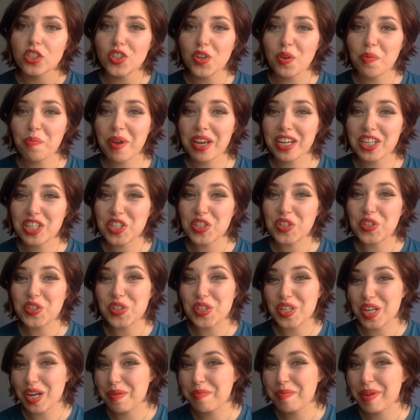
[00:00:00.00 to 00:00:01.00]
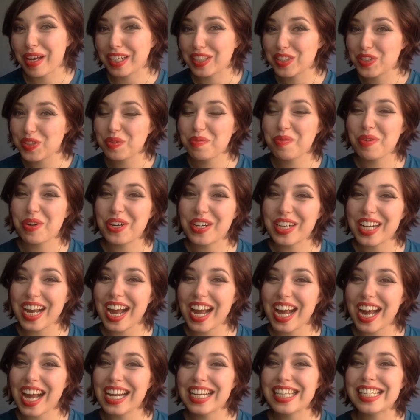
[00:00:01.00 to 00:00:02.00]
So make sure to come back tomorrow,
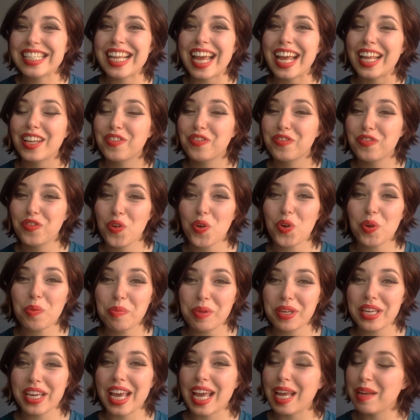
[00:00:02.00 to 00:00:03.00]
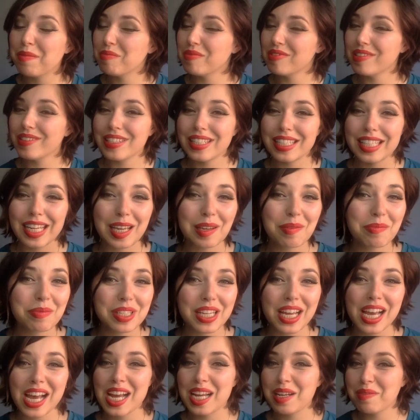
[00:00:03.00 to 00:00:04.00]
guys, at 4 p.m., same
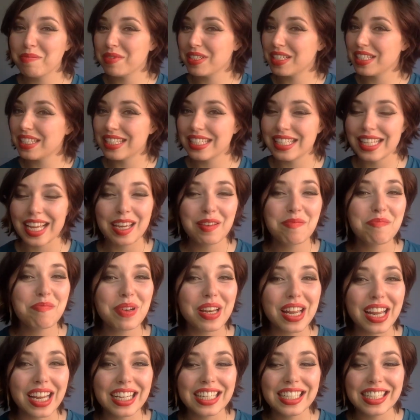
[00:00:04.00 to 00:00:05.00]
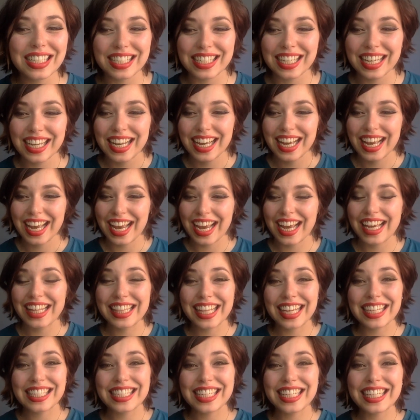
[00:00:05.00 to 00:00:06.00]
time, same place. And
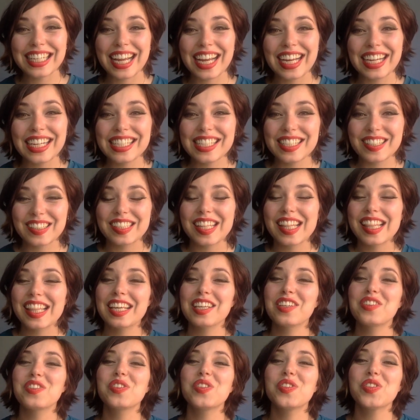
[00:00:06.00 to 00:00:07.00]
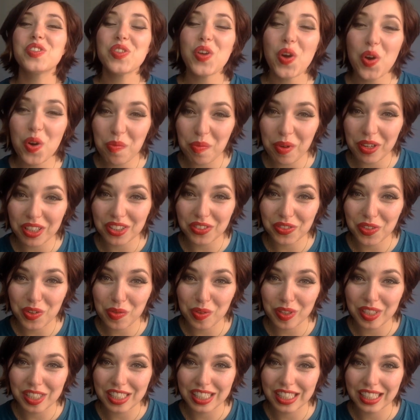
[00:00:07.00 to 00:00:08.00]
that's it, guys. Thank you so much for
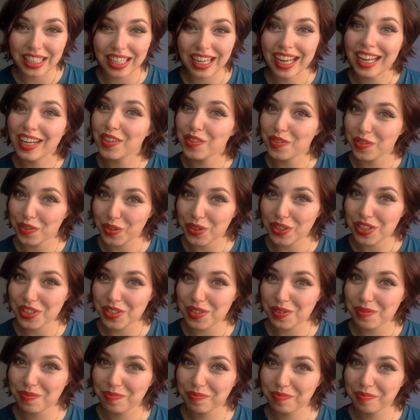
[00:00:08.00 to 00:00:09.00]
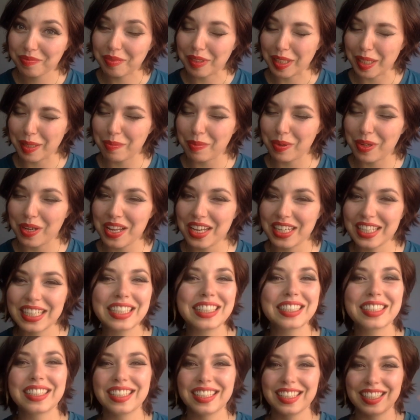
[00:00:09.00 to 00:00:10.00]
watching. And of course, keep on
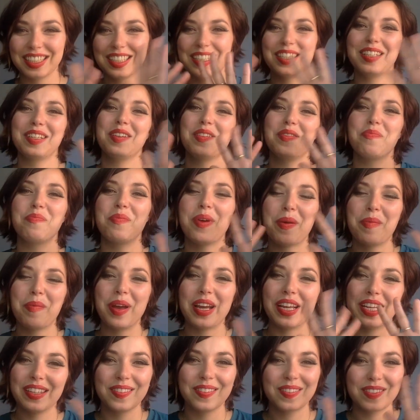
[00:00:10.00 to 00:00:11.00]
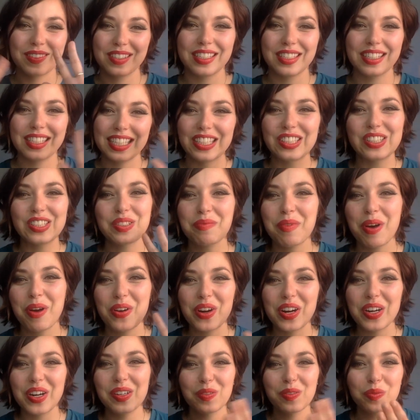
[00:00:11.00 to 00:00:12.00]
learning. Bye-bye. See you
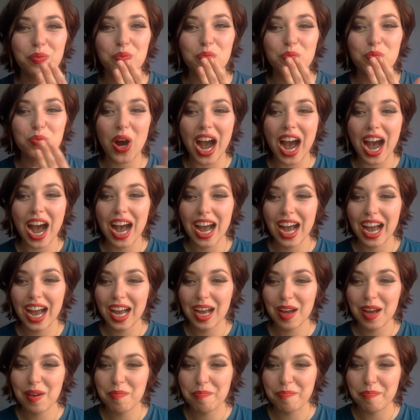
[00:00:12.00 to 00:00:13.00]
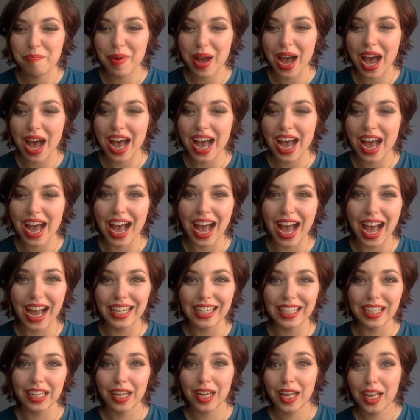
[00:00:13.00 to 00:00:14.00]
tomorrow. Mwah.
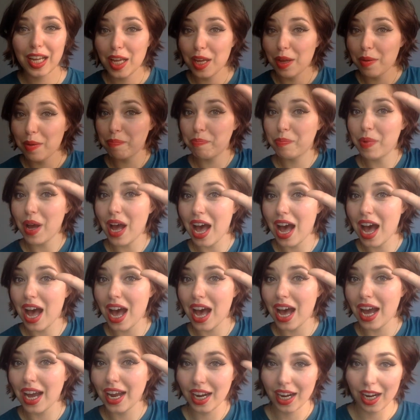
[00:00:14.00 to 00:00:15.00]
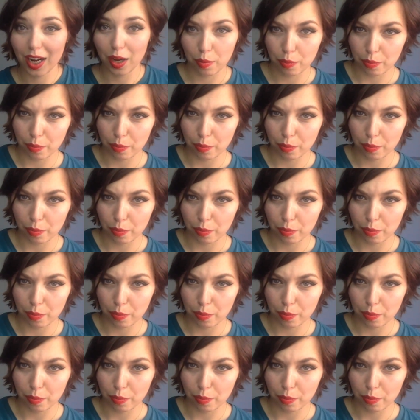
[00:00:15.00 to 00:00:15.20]
Bye. Bye.